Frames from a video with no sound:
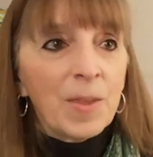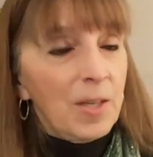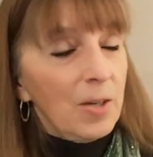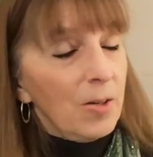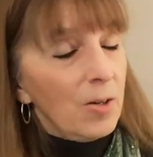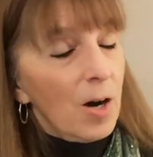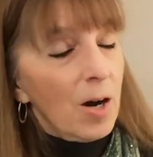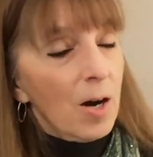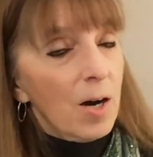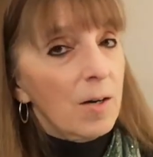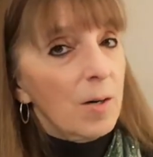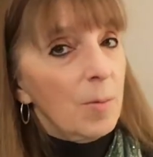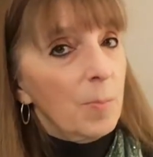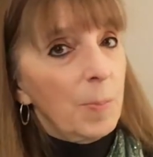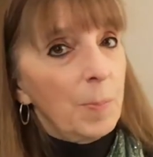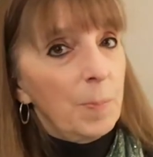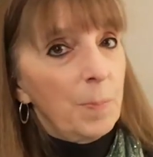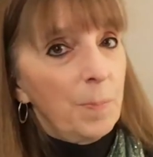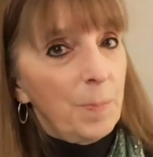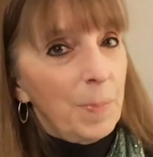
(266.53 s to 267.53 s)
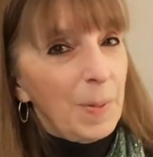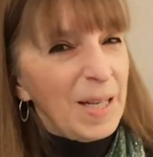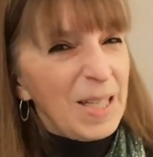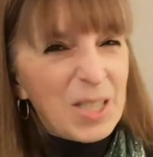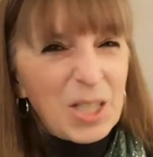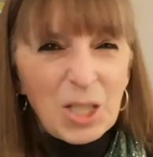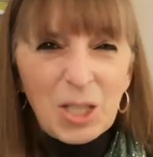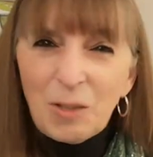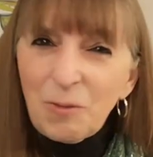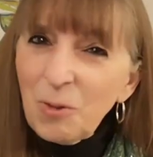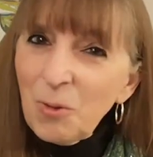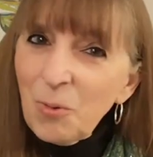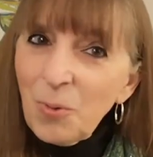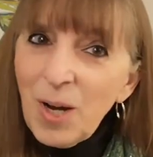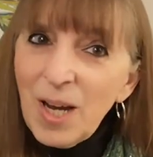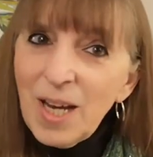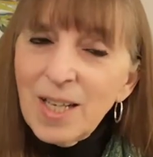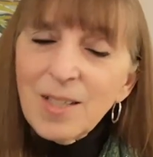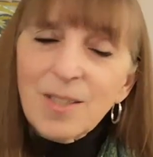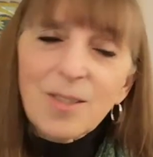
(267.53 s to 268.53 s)
There are a bunch of different
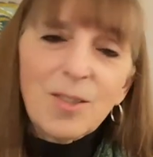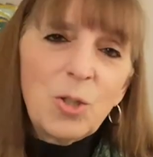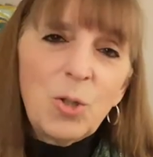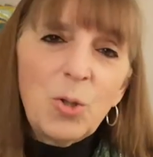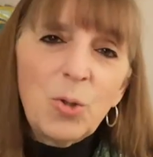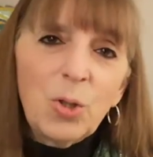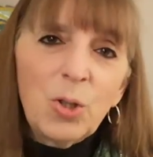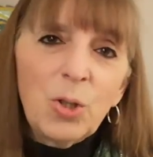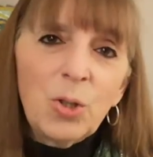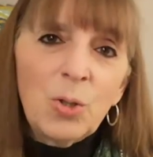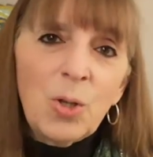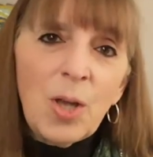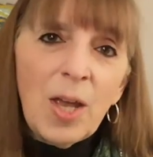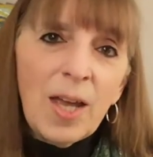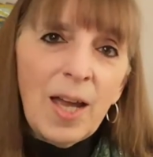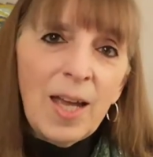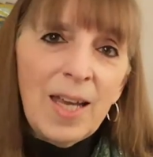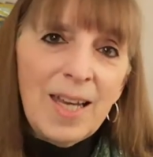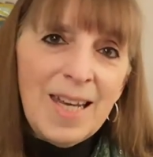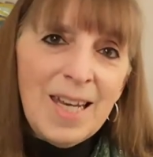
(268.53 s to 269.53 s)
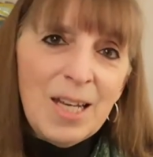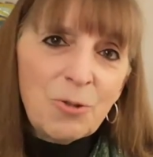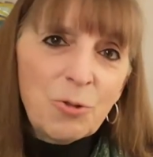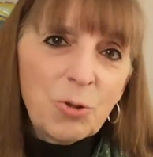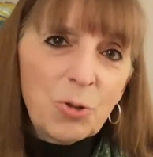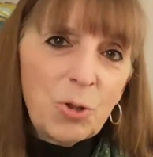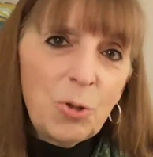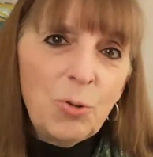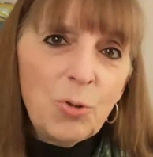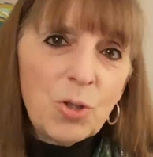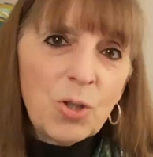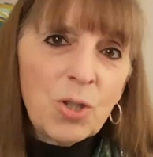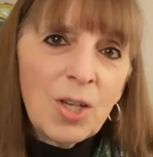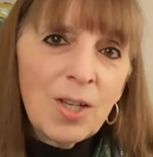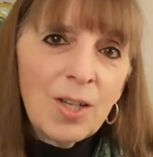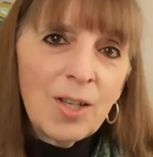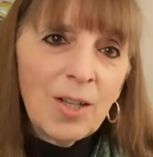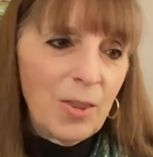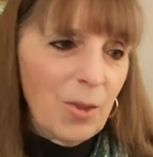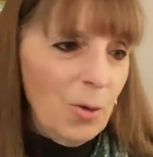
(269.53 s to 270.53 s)
ways that you can introduce
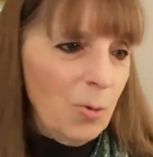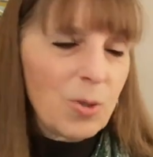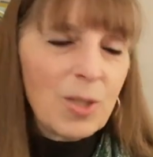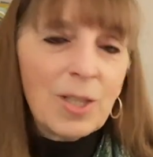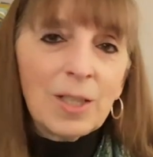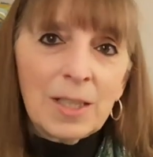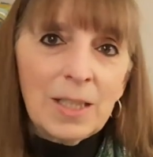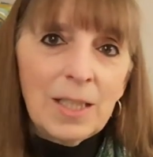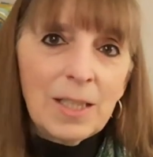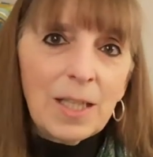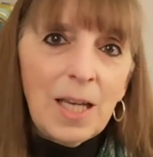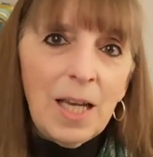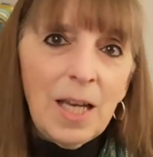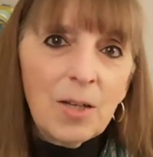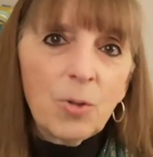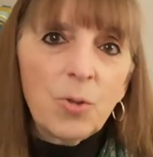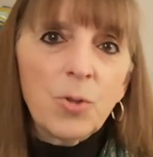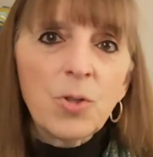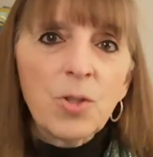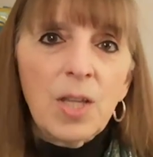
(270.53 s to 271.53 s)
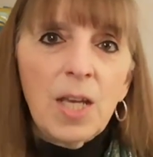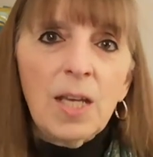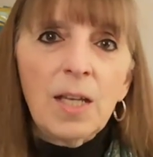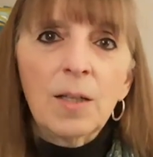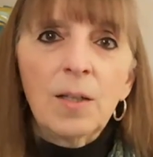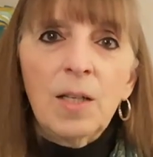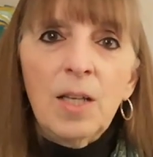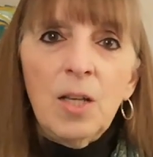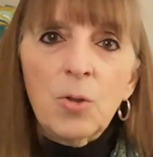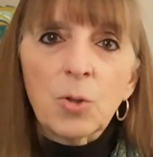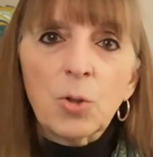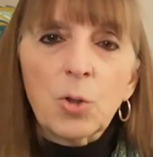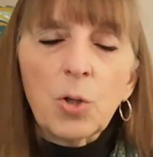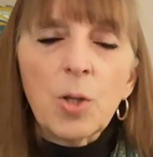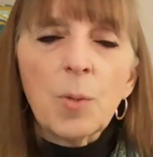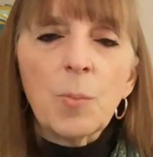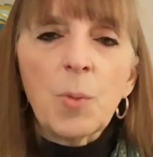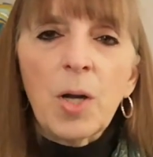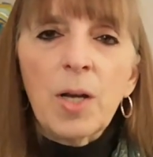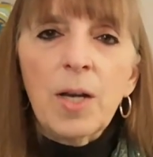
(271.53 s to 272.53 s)
those lit candles. They can either
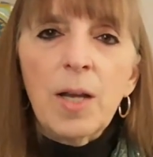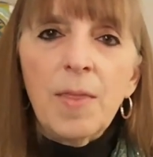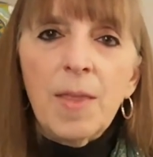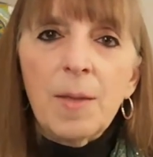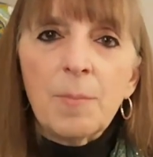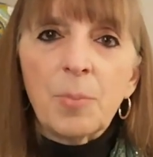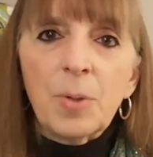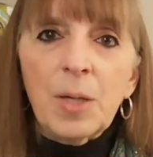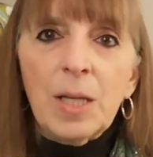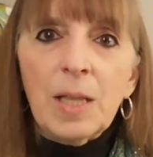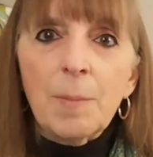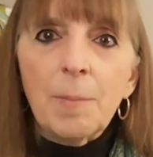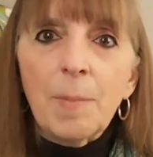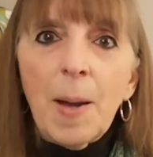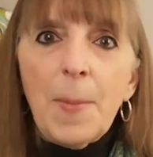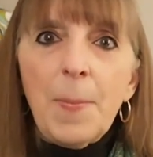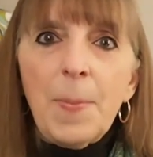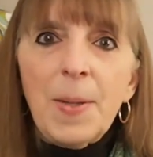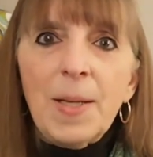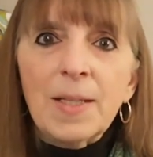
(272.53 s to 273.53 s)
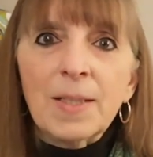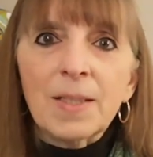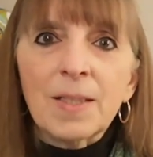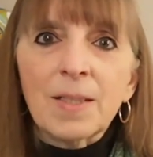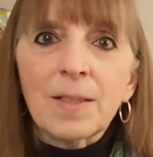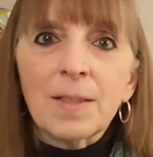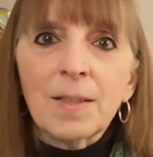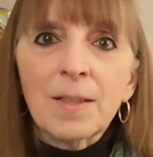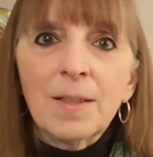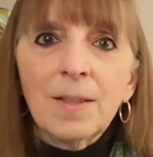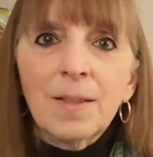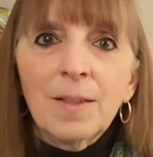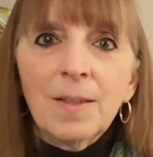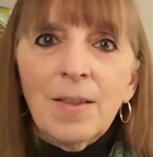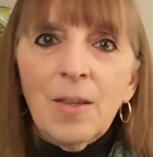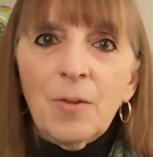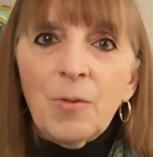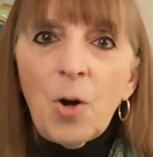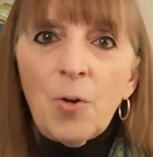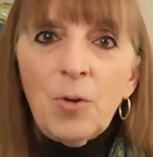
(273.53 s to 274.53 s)
turn them on and then bring them up as
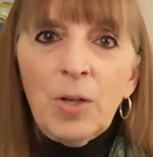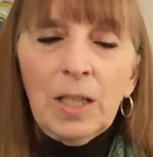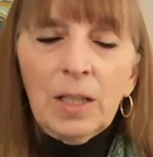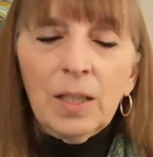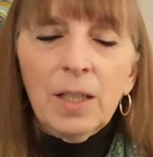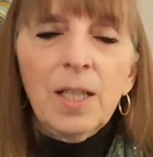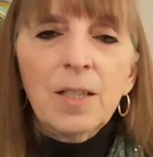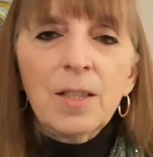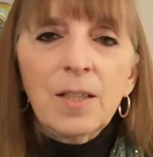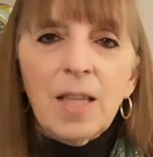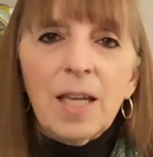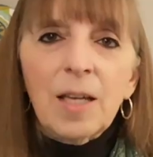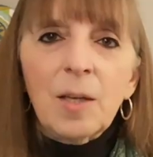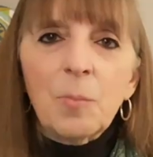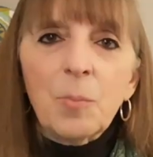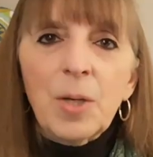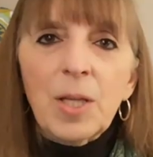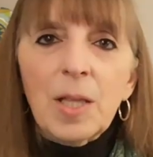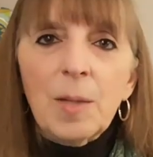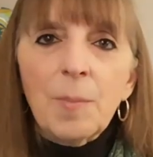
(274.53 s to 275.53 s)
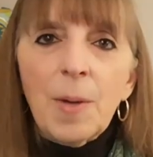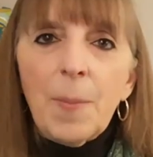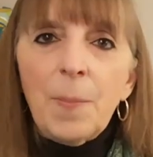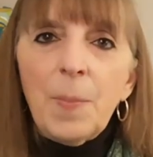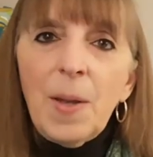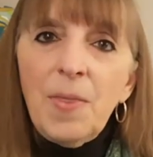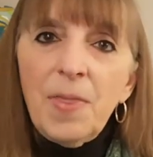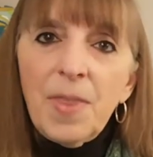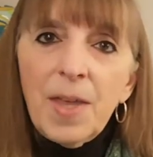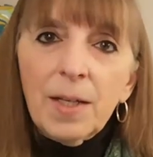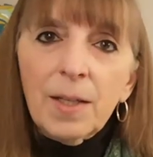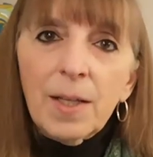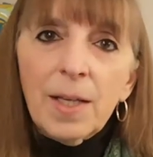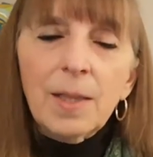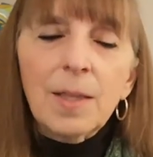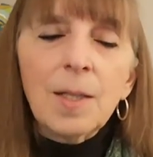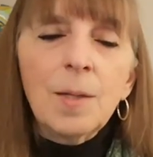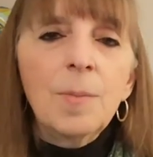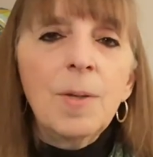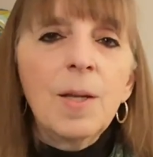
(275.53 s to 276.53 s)
they're already lit. They can bring them up and then
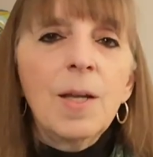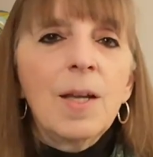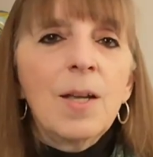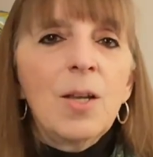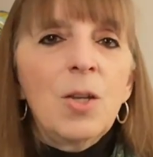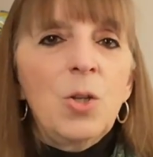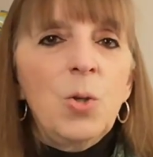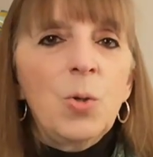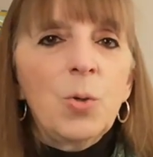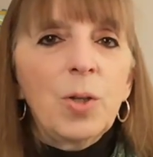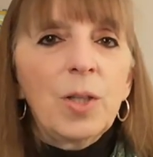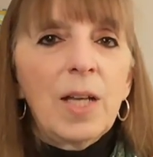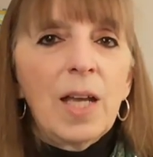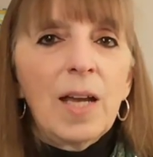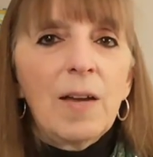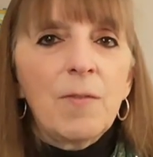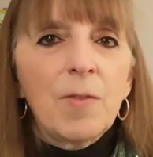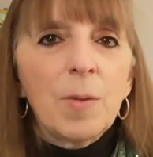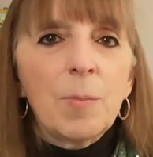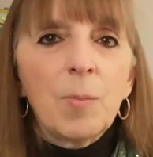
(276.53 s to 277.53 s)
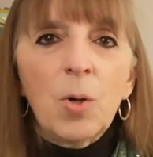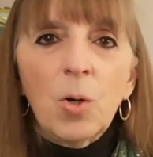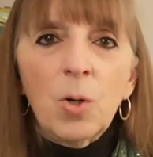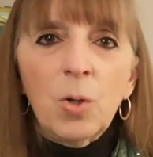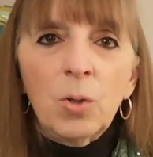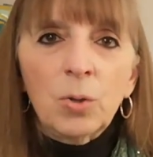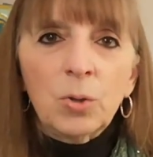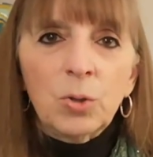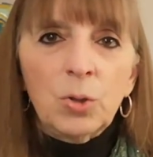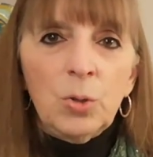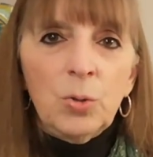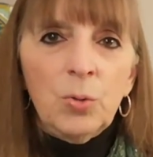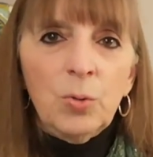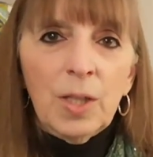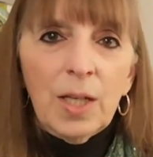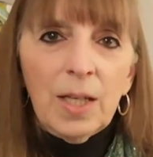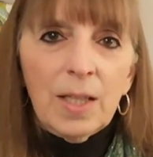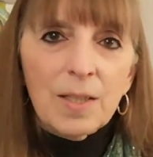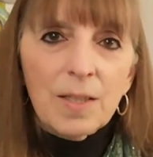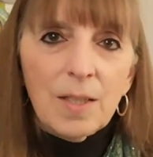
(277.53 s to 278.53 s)
light them. You can have them all do
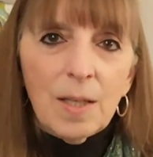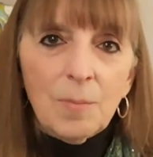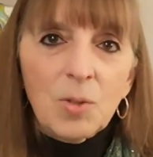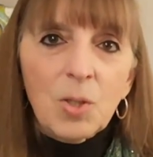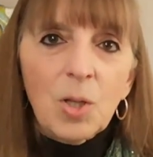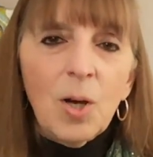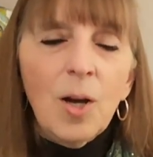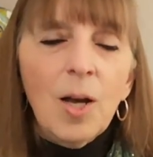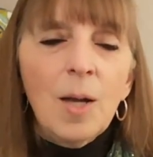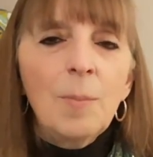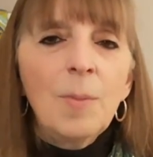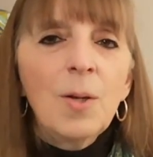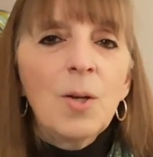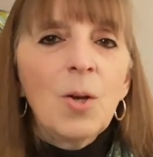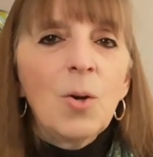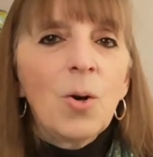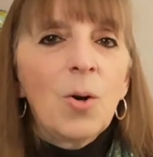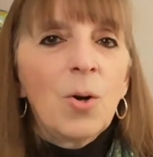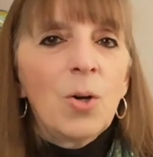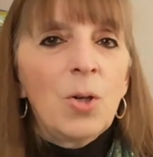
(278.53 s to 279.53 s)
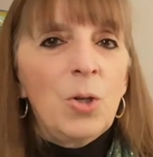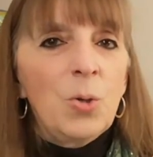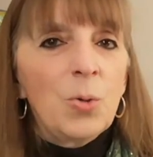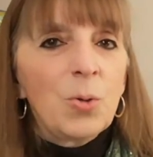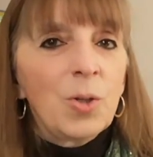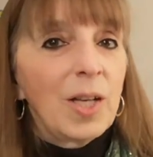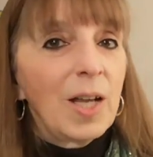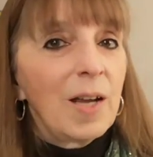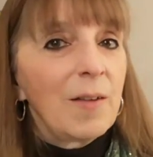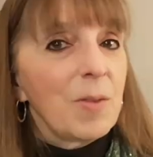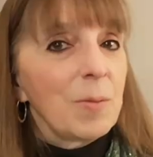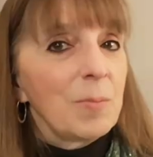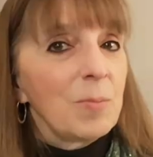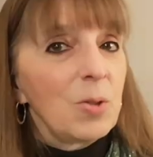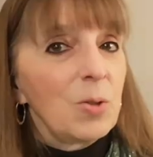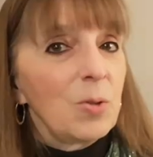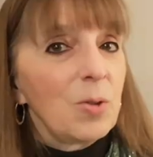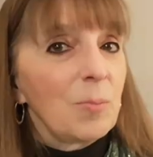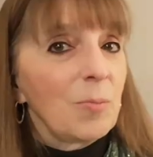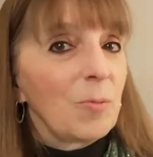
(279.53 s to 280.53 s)
it at the same time. You can have
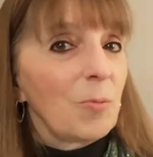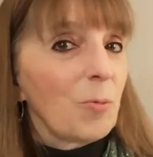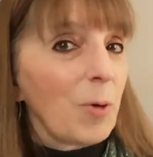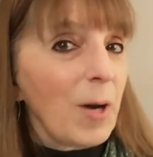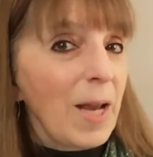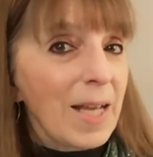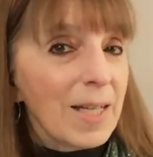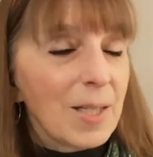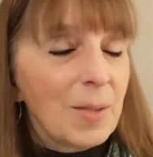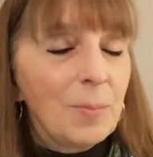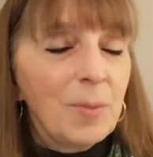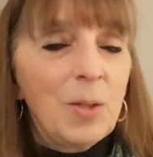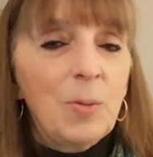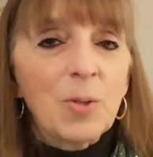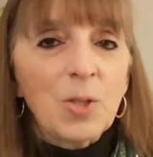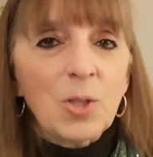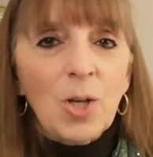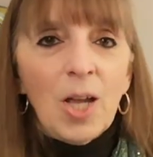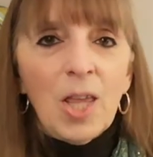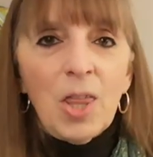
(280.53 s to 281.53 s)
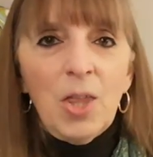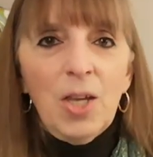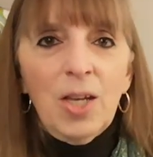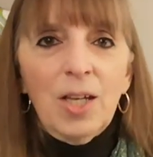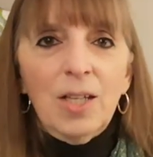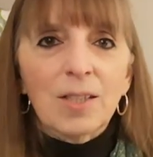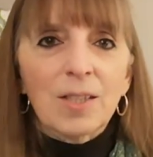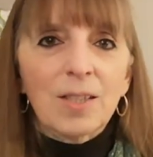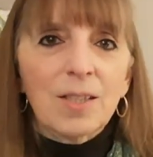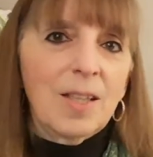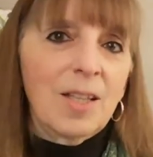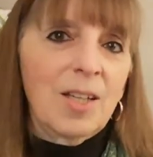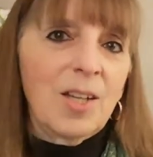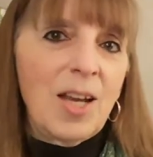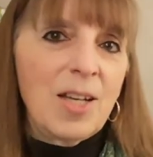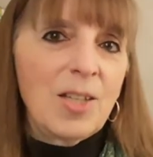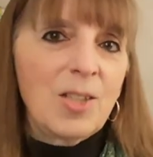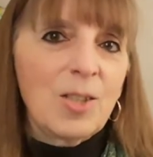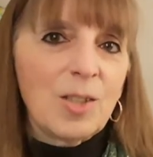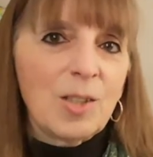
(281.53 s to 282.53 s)
them do them randomly, which I think is the
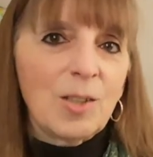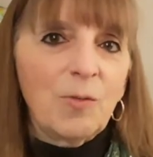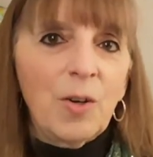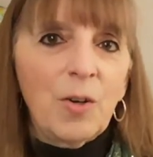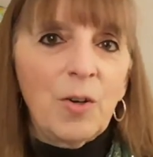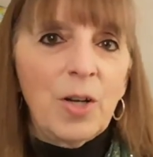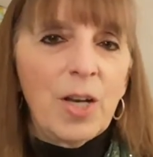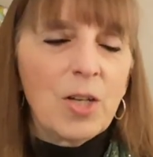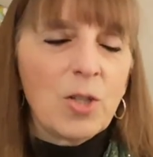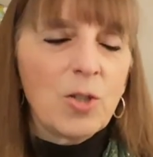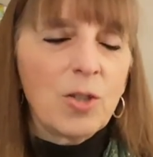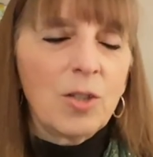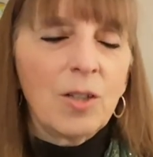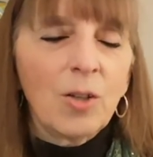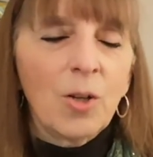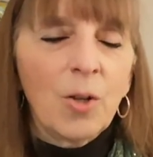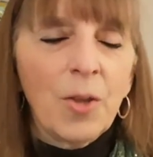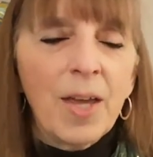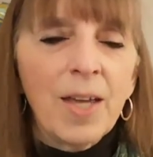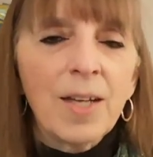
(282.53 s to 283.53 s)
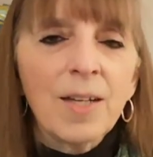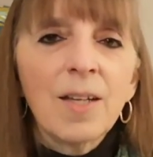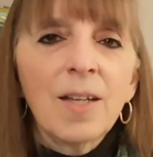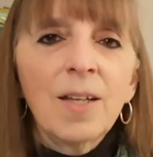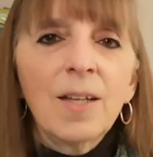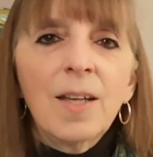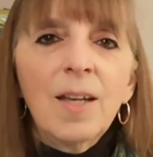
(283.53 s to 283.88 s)
nicest variation and all that.